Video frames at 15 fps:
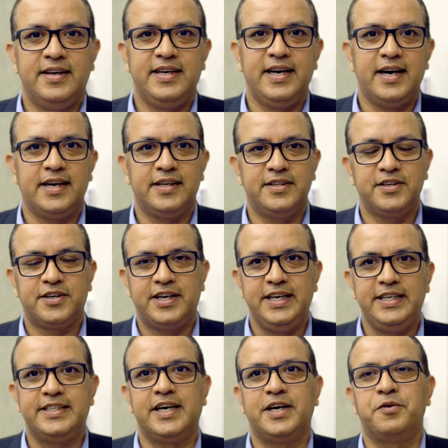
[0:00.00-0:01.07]
Yeah, the
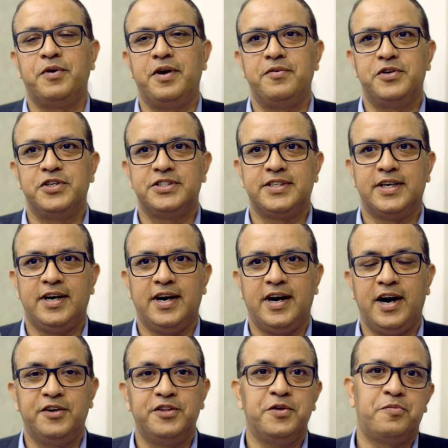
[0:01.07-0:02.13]
key takeaway was
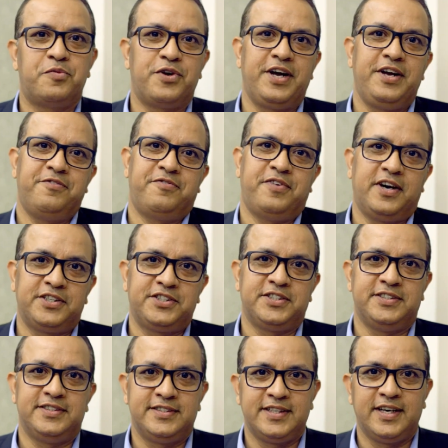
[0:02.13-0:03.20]
how the brain
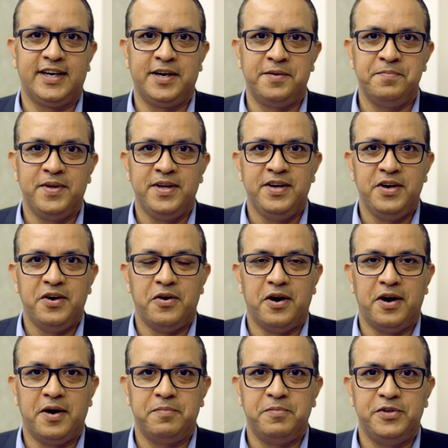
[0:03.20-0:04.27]
functions
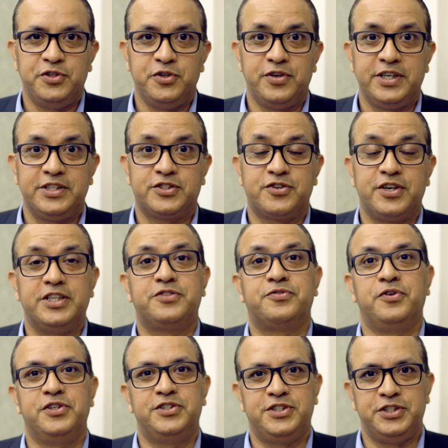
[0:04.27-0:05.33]
during stressful